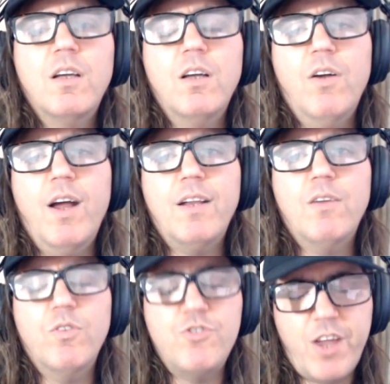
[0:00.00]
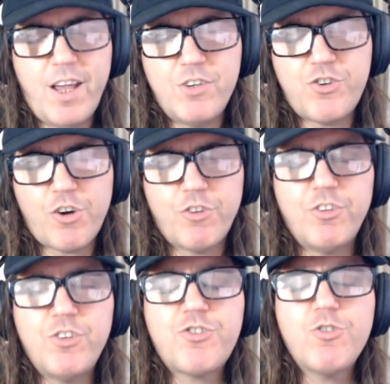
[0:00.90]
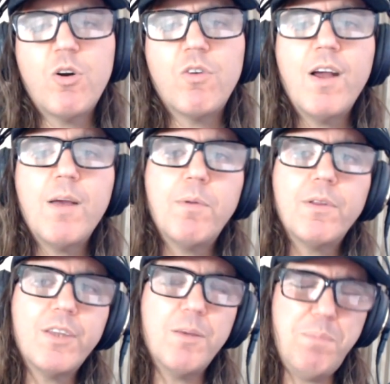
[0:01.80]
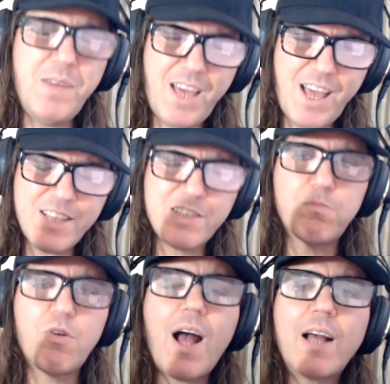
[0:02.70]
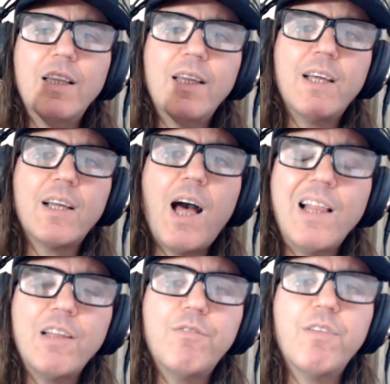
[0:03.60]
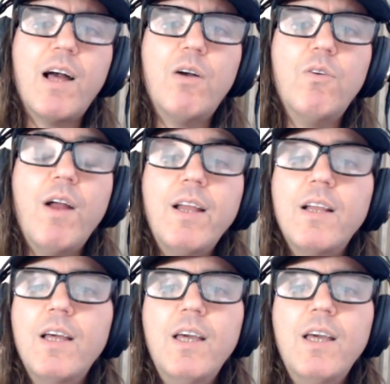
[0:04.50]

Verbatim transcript: right? And, and Jersey Shore, right? But uh, big heads of broccoli and cauliflower, right?